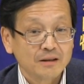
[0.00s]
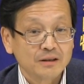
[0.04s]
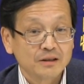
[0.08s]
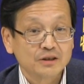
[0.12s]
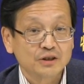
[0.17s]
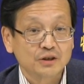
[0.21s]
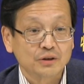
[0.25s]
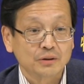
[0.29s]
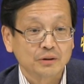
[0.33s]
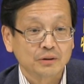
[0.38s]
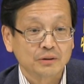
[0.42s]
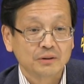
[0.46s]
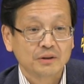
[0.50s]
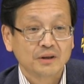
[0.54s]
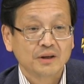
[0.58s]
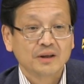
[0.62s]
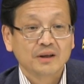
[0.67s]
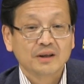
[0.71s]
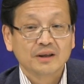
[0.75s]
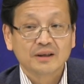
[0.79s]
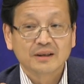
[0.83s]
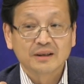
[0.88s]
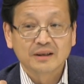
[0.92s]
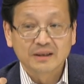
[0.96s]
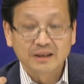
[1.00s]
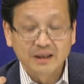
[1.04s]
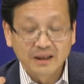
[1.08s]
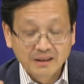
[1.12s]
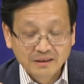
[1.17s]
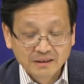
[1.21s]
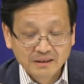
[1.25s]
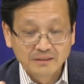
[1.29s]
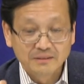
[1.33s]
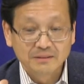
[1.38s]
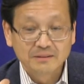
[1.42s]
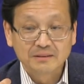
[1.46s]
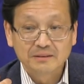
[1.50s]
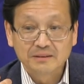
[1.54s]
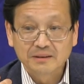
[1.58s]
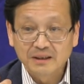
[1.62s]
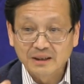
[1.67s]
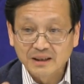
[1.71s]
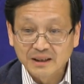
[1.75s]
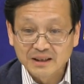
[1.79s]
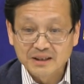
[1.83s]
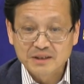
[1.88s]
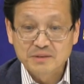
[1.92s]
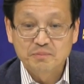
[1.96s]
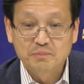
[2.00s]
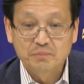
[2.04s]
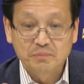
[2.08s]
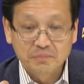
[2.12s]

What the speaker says: So then it